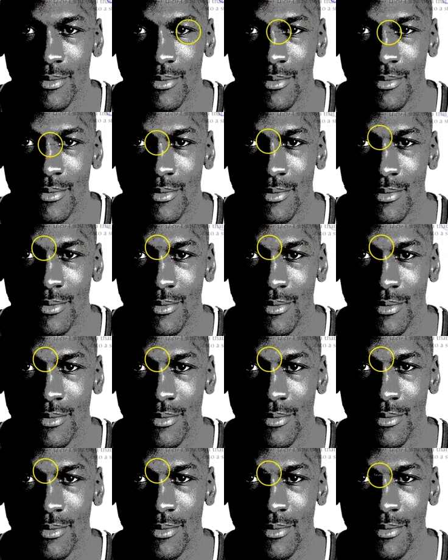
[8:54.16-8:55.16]

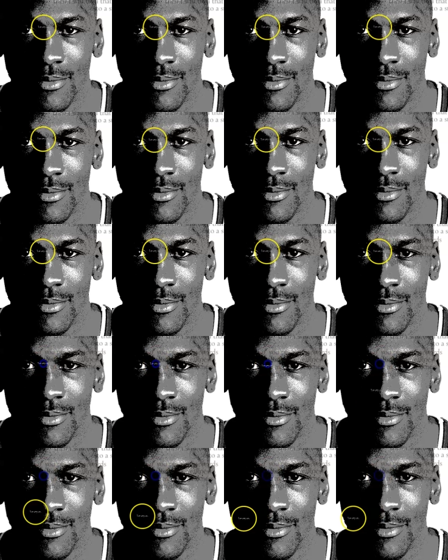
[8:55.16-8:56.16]

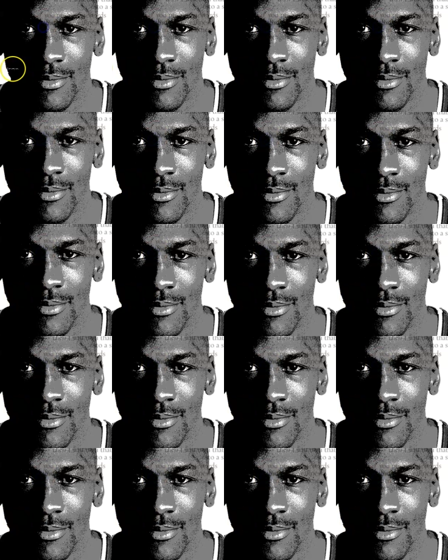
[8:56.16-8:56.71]
Nothing is said.